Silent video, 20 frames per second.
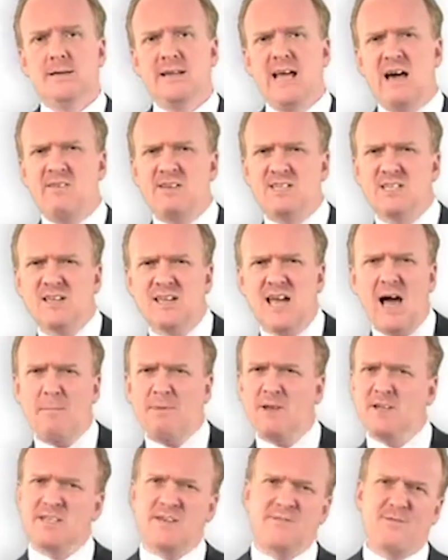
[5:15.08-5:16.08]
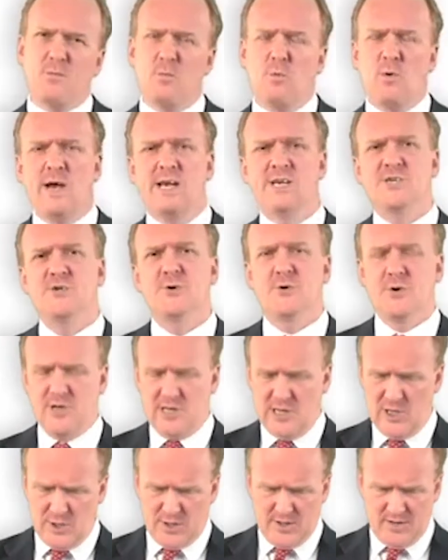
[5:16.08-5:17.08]
Now, there's a couple of different ways you
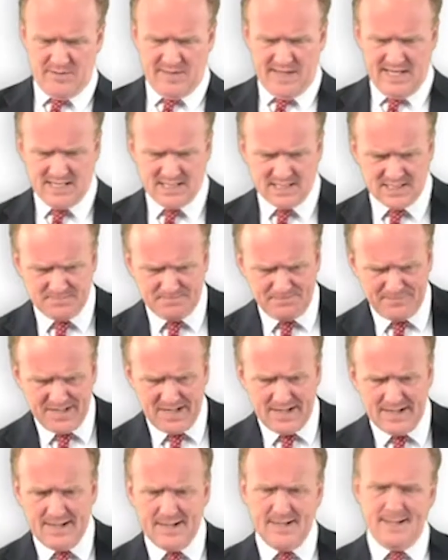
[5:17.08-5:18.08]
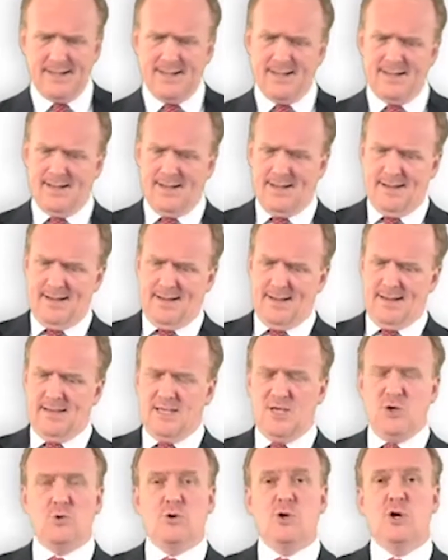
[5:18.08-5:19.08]
could look at this.
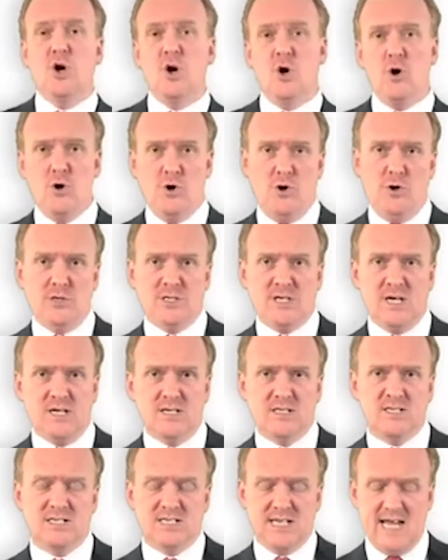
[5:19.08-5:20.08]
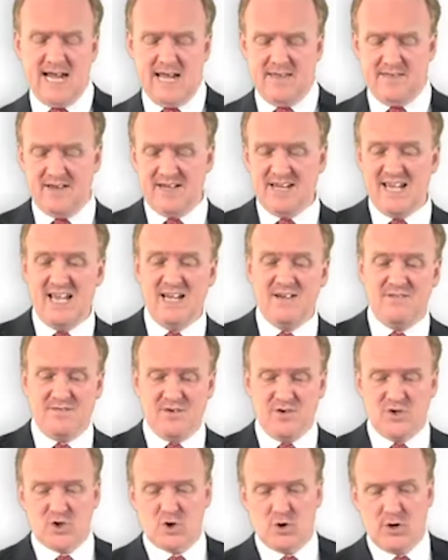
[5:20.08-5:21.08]
You could say that
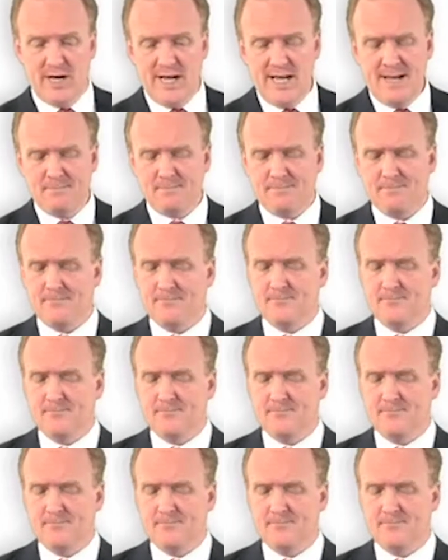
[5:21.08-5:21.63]
inventory